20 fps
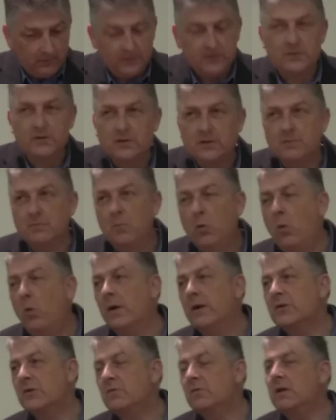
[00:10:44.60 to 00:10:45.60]
This is
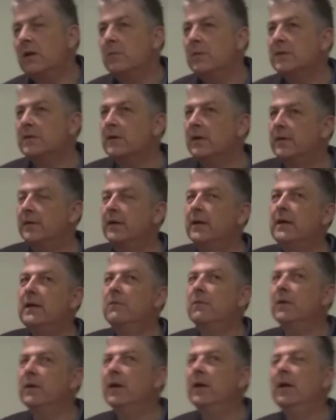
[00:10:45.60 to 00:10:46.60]
more extreme, isn't it, than
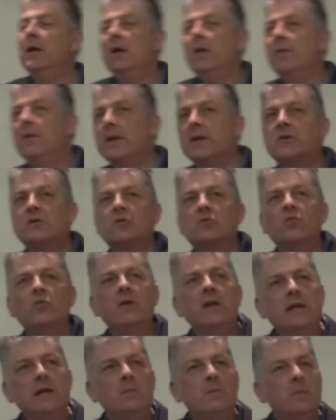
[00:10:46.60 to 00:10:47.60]
even the
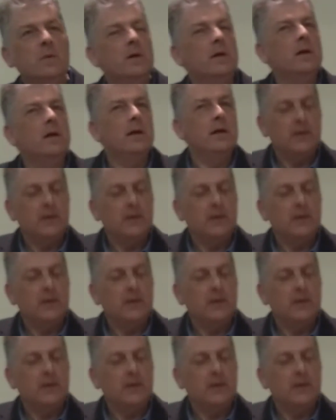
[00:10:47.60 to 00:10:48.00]
extreme